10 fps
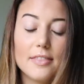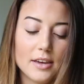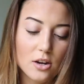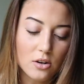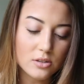And
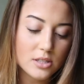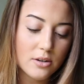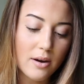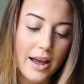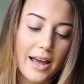then
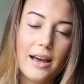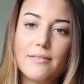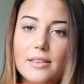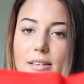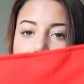also I
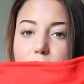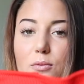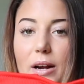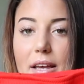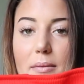have this
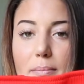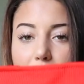red